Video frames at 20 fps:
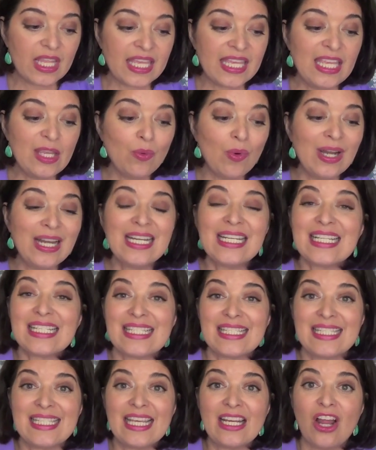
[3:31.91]
He wanted to
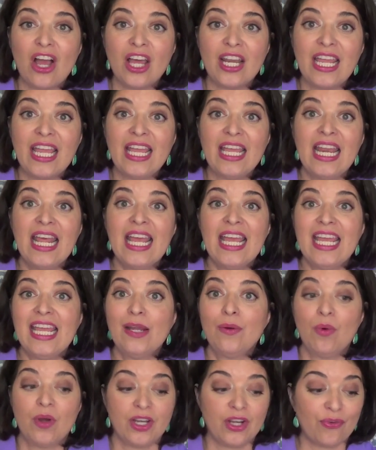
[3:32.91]
sit on it,
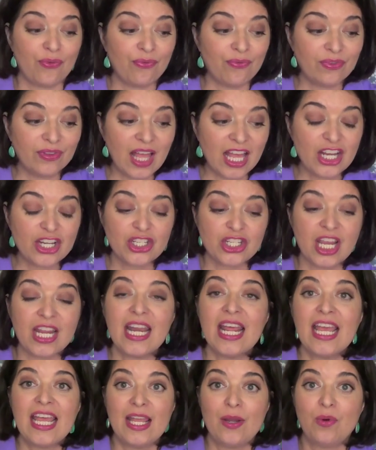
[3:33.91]
he wanted to flush
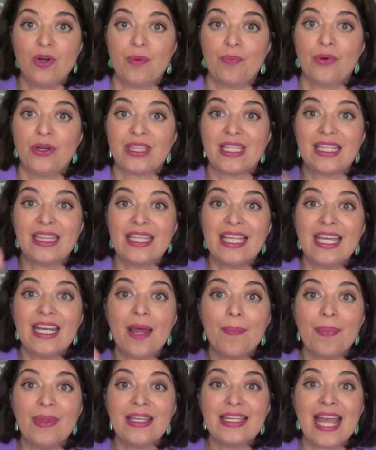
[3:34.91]
it, he wanted to put the lid
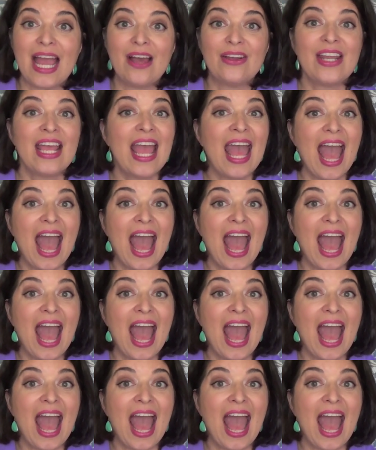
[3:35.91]
up and down.